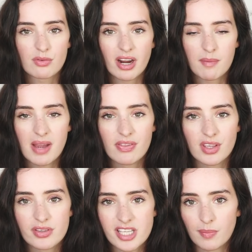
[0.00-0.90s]
would recommend
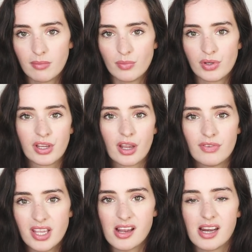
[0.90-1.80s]
that you supplement when you go
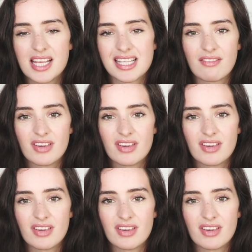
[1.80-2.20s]
vegan is a